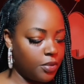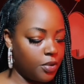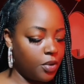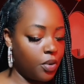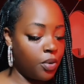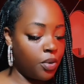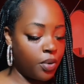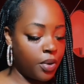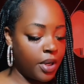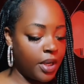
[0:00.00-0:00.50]

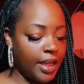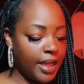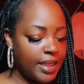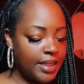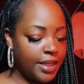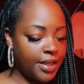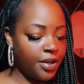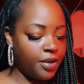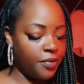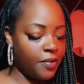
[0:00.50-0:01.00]
Or like I
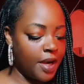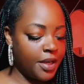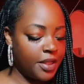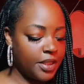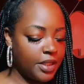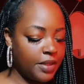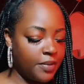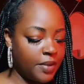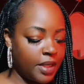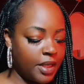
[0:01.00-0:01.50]
said, you're watching
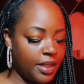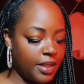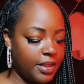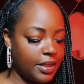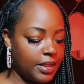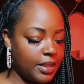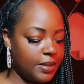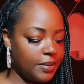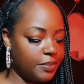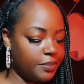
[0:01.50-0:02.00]
someone
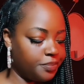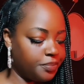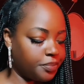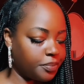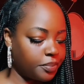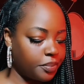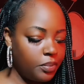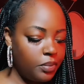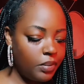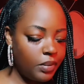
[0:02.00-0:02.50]
else.
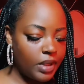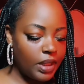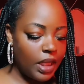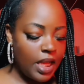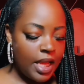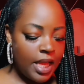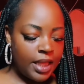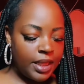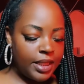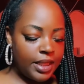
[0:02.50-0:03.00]

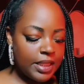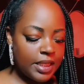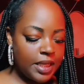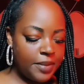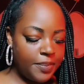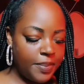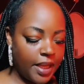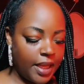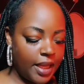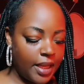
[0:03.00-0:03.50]
This
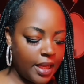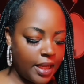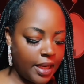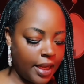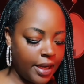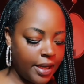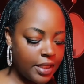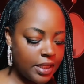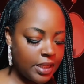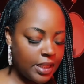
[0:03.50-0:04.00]
could be an
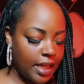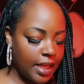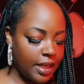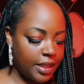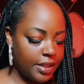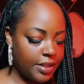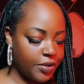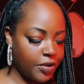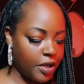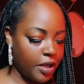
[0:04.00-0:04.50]
air sign,
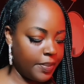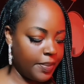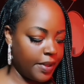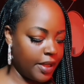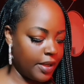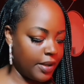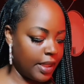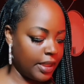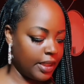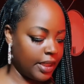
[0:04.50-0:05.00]
a
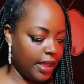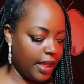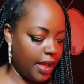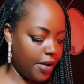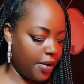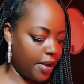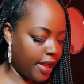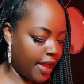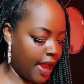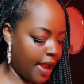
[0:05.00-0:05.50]
Scorpio, a
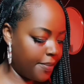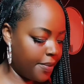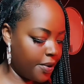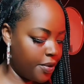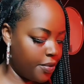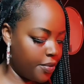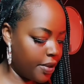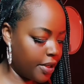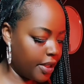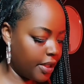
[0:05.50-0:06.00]
Leo, a
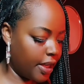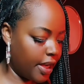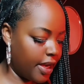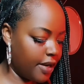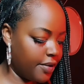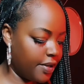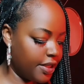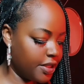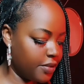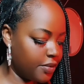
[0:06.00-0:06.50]
Capricorn, an
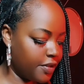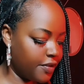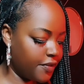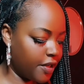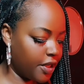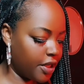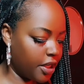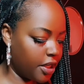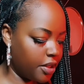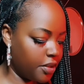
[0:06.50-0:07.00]
Aries, or a
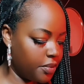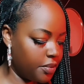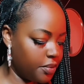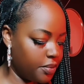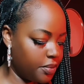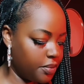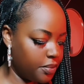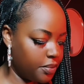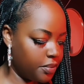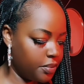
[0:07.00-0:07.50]
Virgo.
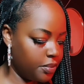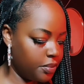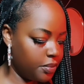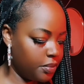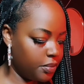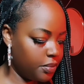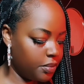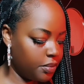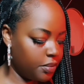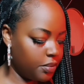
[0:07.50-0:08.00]

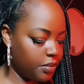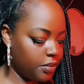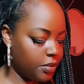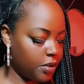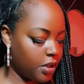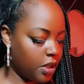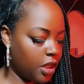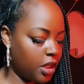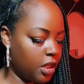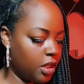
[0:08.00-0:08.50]

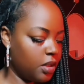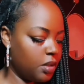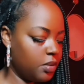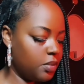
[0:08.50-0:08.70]
Okay.